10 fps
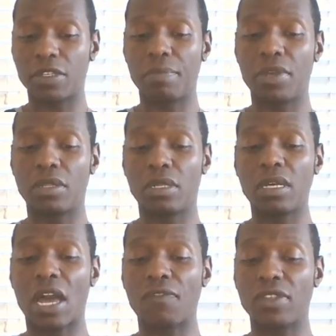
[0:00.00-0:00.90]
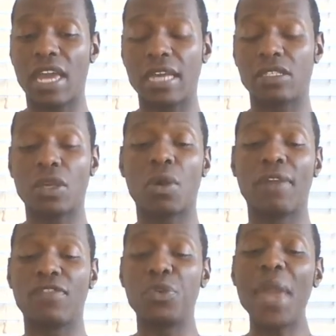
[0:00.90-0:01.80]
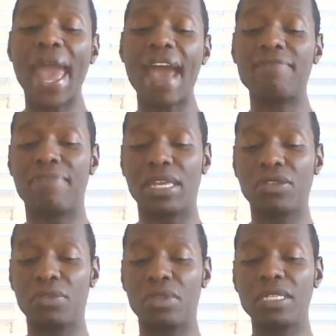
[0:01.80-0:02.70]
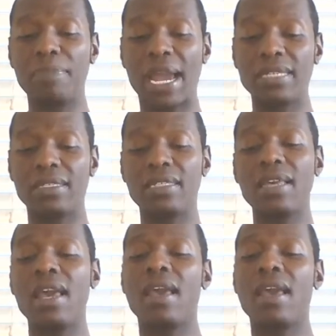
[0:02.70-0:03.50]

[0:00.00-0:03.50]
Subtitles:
So be on the lookout for that. So if you have been through this, Pisces,